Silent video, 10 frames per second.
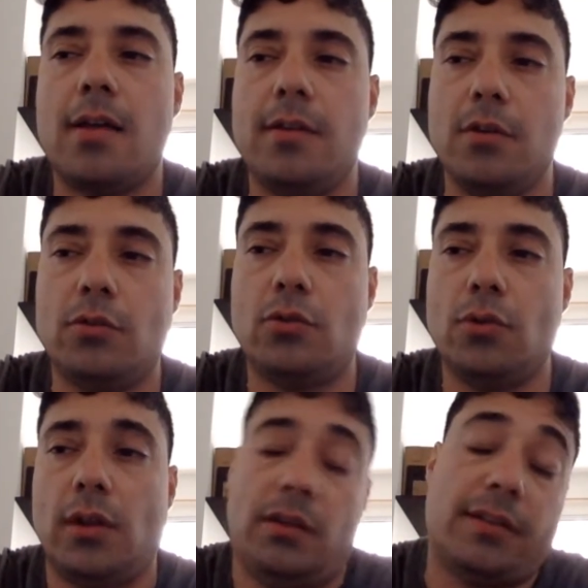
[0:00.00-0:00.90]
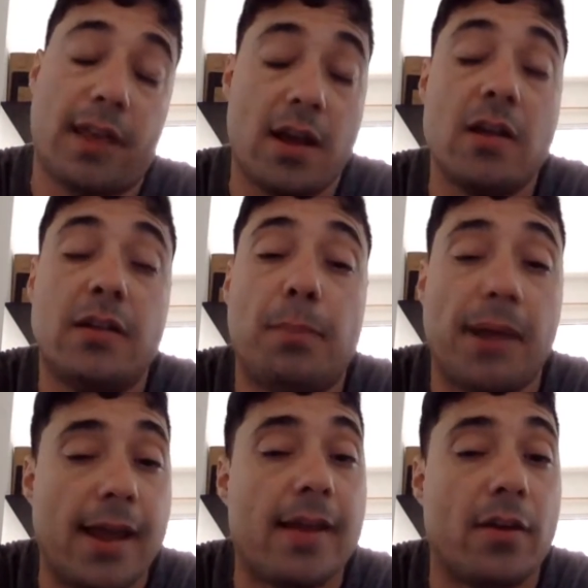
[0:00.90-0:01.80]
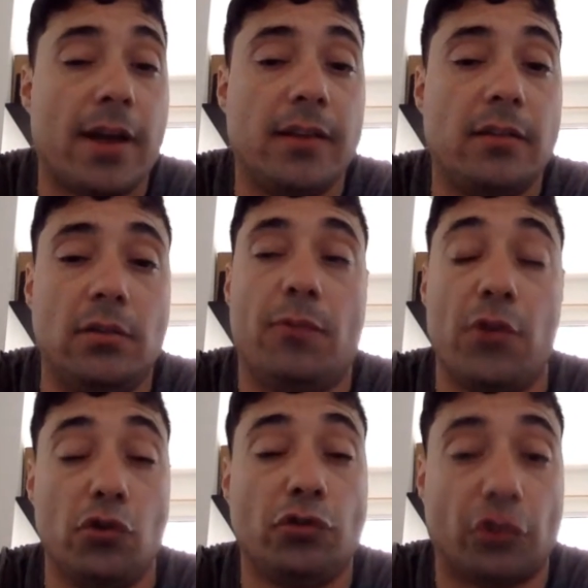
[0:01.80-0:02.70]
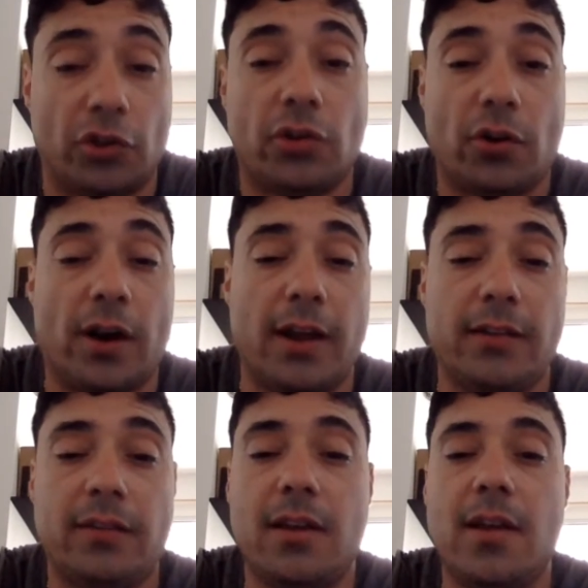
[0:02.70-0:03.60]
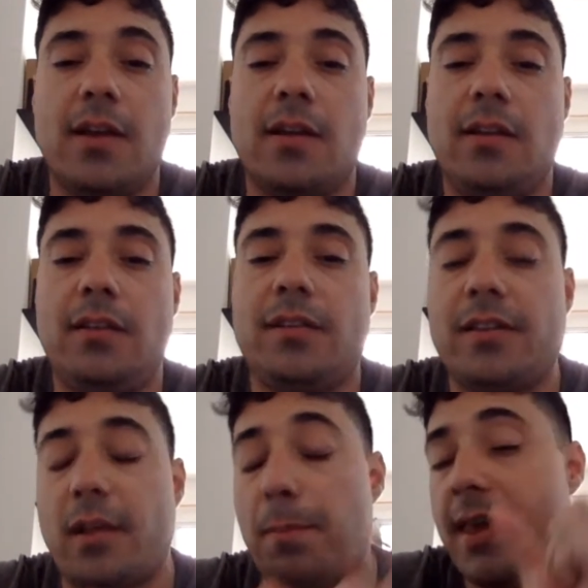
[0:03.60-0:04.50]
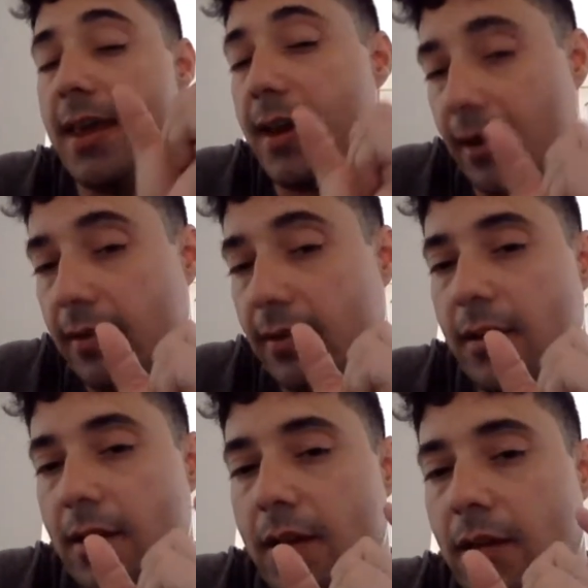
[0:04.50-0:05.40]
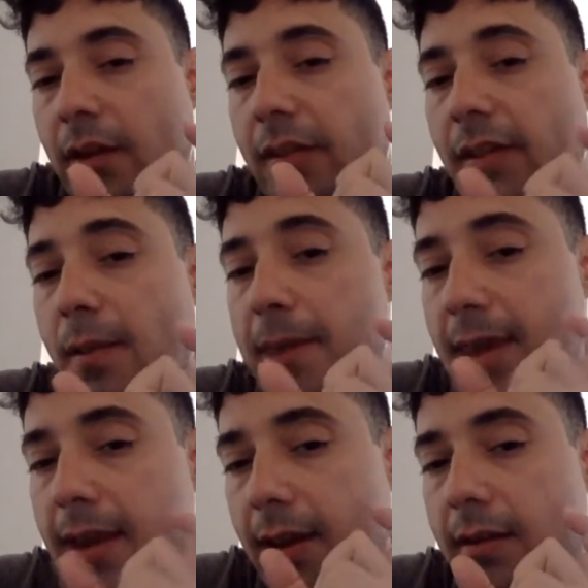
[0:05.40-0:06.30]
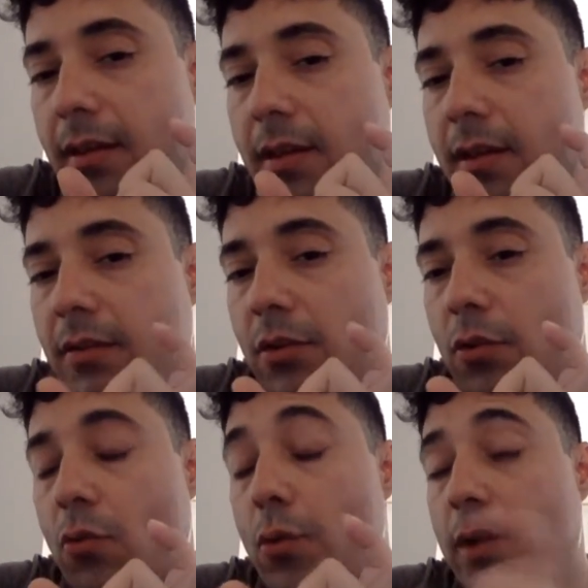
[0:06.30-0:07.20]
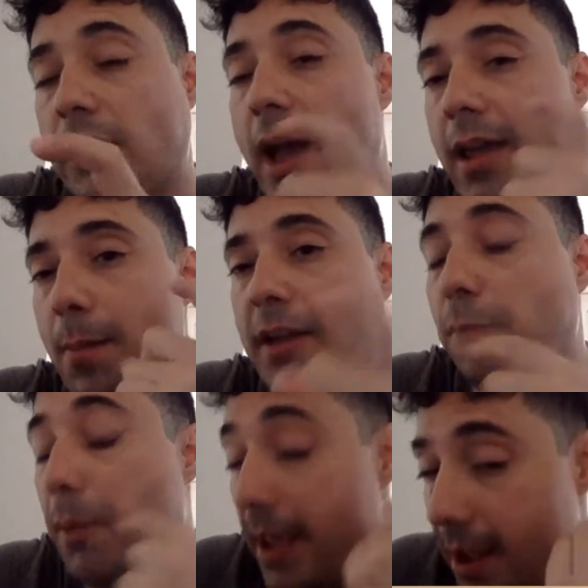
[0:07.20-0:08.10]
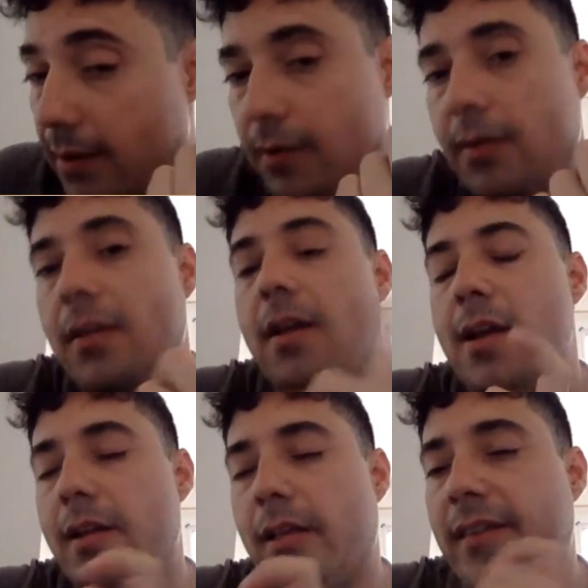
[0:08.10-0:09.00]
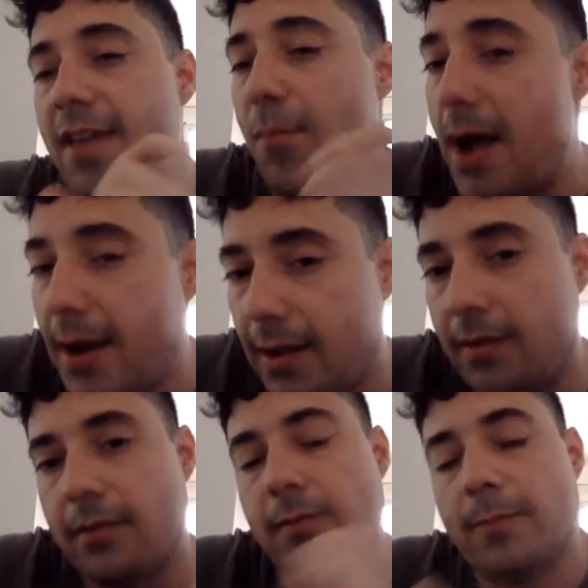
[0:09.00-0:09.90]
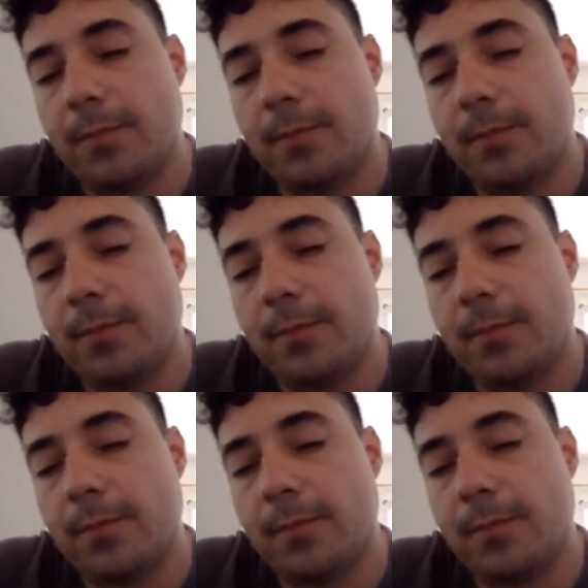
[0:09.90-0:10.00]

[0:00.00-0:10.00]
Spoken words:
Due to this is a good plan, right? The future, right? This is a beginning. This is the beginning. Your retirement plan and to save money.